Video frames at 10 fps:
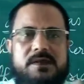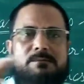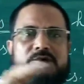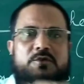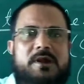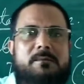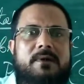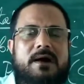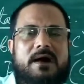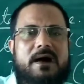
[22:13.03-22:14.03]

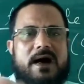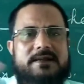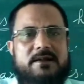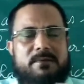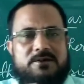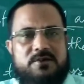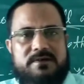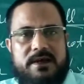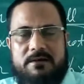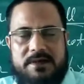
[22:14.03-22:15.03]
Mizoram, other months
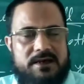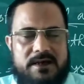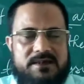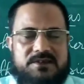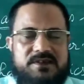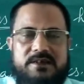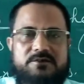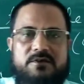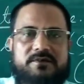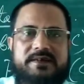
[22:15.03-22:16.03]
of the other
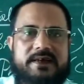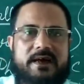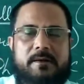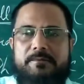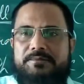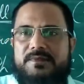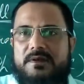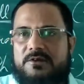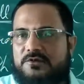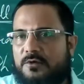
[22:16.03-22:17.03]
states of India.
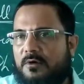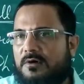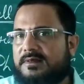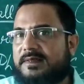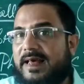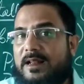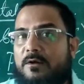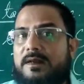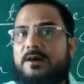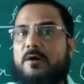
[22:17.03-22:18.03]
So then
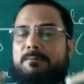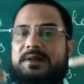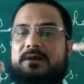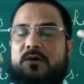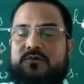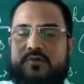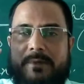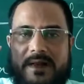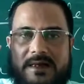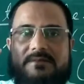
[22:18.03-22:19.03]
only
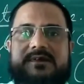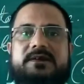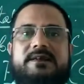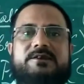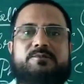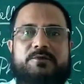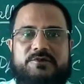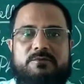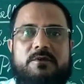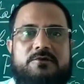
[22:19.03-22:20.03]
superlative degree is
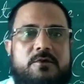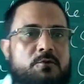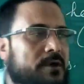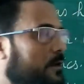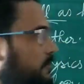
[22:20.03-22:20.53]
possible. So when